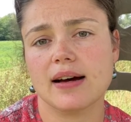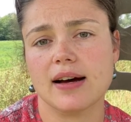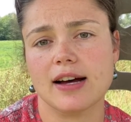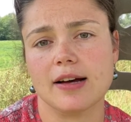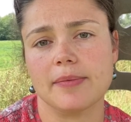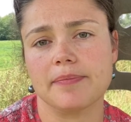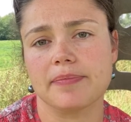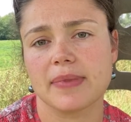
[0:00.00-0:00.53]

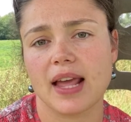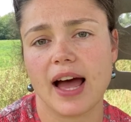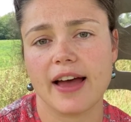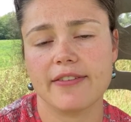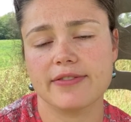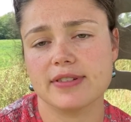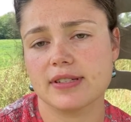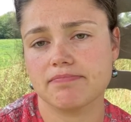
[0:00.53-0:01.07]

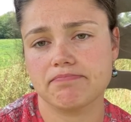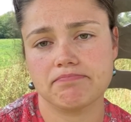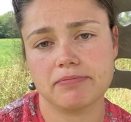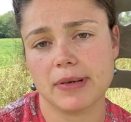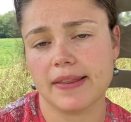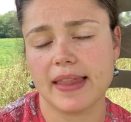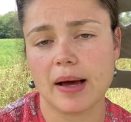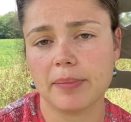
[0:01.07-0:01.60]
I've
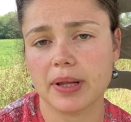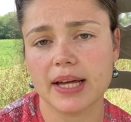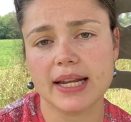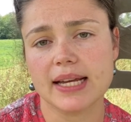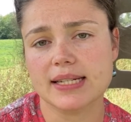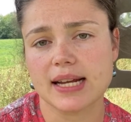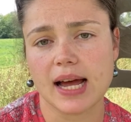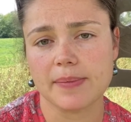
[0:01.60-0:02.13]
done that
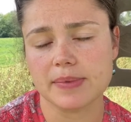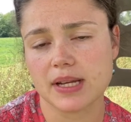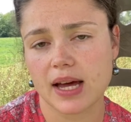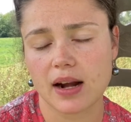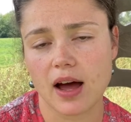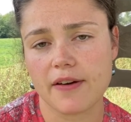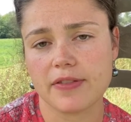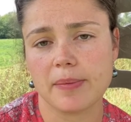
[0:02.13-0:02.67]
plenty of times,
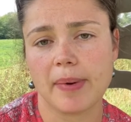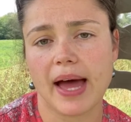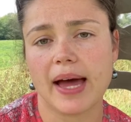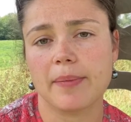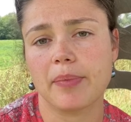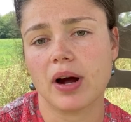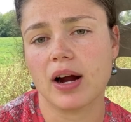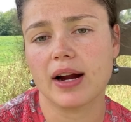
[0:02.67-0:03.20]
cut off the
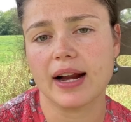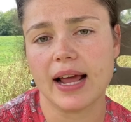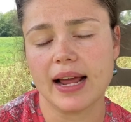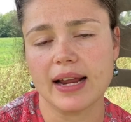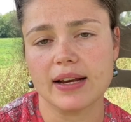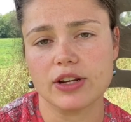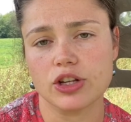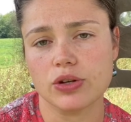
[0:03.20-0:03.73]
bad part
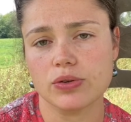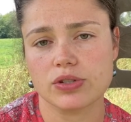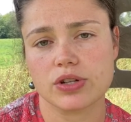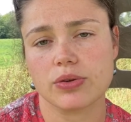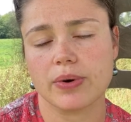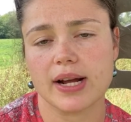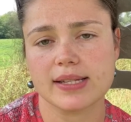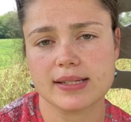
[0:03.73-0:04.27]
and used
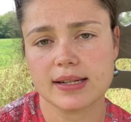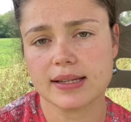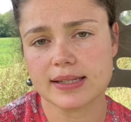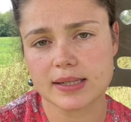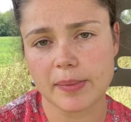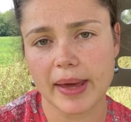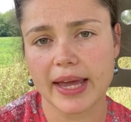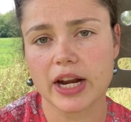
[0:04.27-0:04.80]
the rest of the
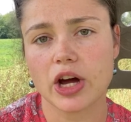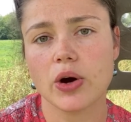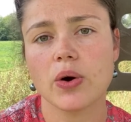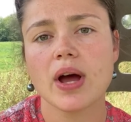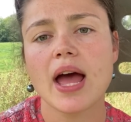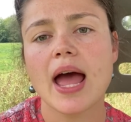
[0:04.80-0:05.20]
tomato.